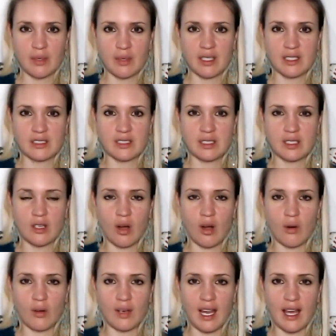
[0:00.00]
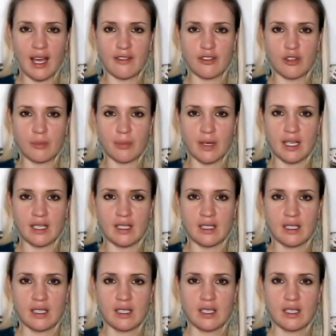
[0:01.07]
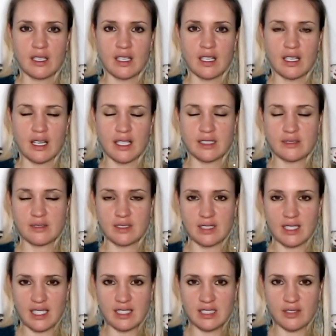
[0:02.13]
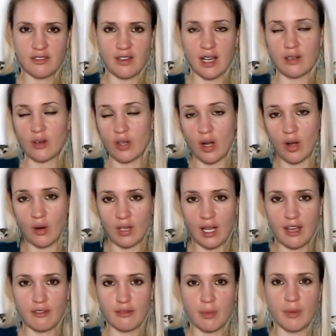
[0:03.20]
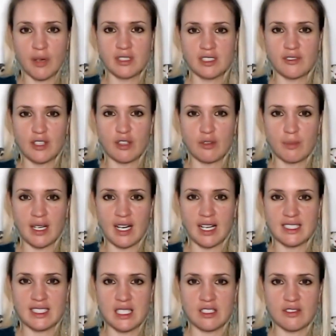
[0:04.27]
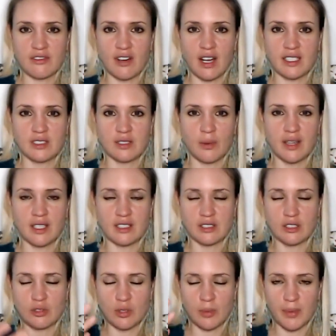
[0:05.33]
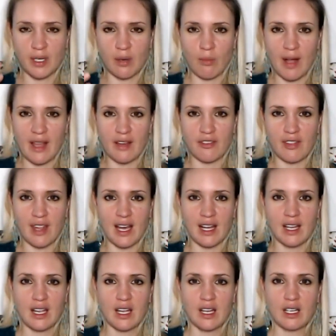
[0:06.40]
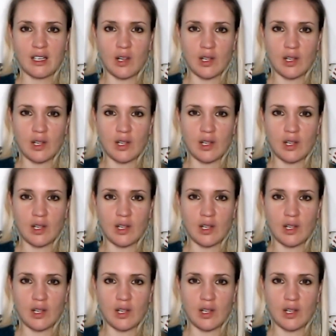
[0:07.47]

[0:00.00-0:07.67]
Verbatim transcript: because your whole life you've been identified, not your whole life, but most of it you've been identified. So when there's a stripping away of that,